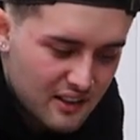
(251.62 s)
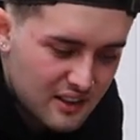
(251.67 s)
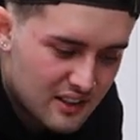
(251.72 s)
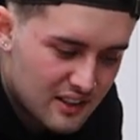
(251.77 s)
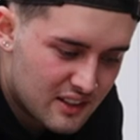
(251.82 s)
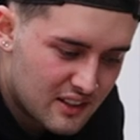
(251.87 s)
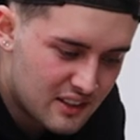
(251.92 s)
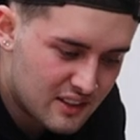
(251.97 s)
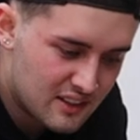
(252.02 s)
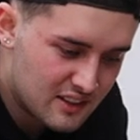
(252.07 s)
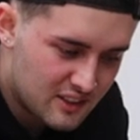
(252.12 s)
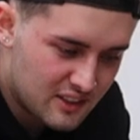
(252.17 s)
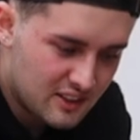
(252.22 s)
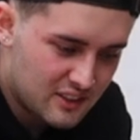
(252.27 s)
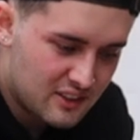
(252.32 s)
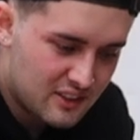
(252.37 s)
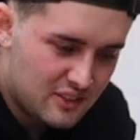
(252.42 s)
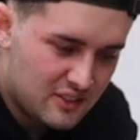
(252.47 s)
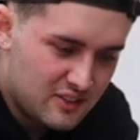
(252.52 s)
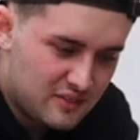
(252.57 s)

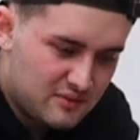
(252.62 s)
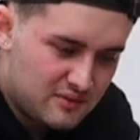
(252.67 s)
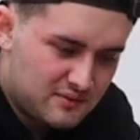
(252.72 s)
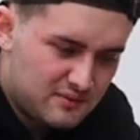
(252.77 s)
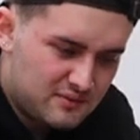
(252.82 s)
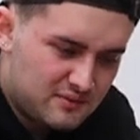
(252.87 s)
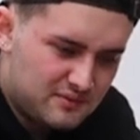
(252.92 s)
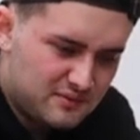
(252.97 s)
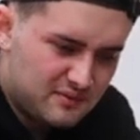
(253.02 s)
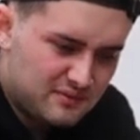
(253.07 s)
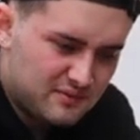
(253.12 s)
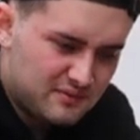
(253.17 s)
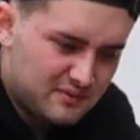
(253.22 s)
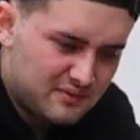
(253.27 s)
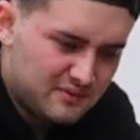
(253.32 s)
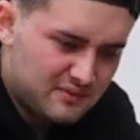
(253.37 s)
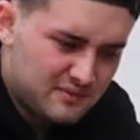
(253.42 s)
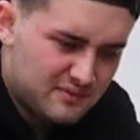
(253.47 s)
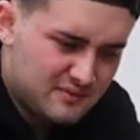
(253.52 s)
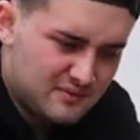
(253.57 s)
(no one is talking)